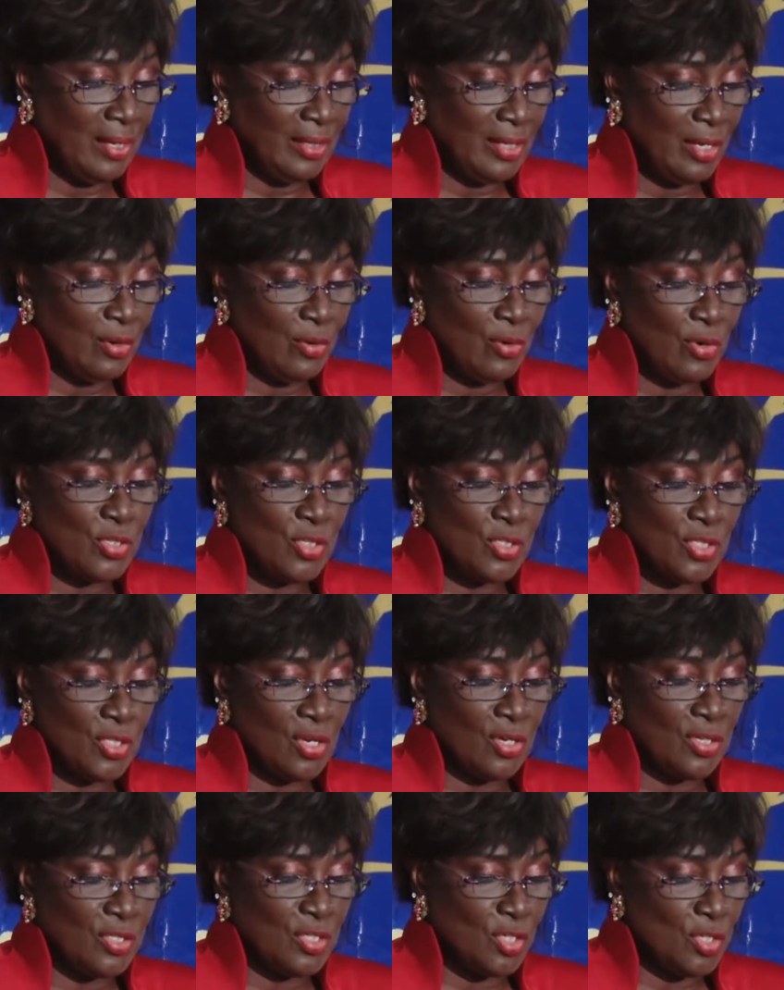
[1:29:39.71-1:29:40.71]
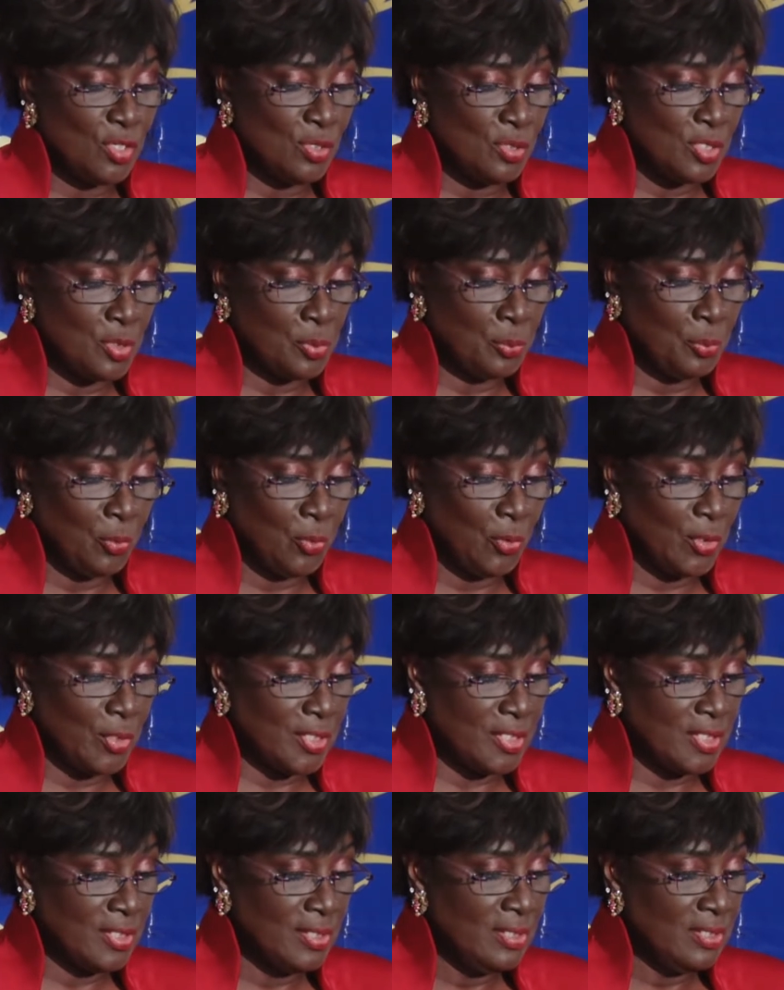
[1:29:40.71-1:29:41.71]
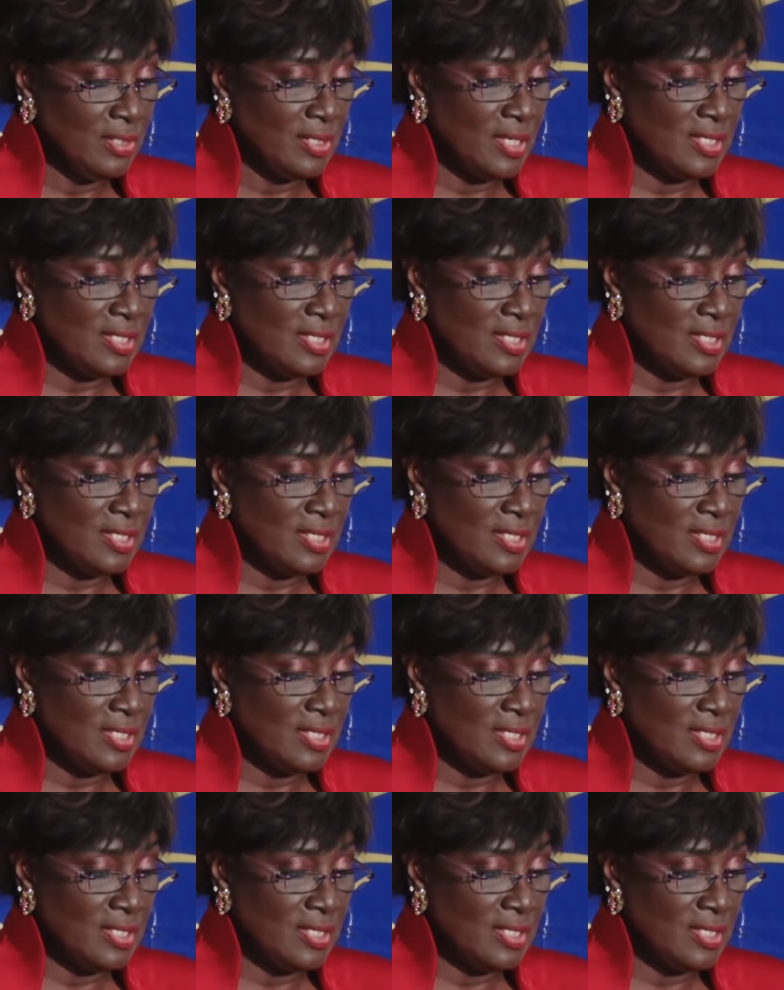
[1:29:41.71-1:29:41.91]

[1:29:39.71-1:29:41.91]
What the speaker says: and I urge you to continue to support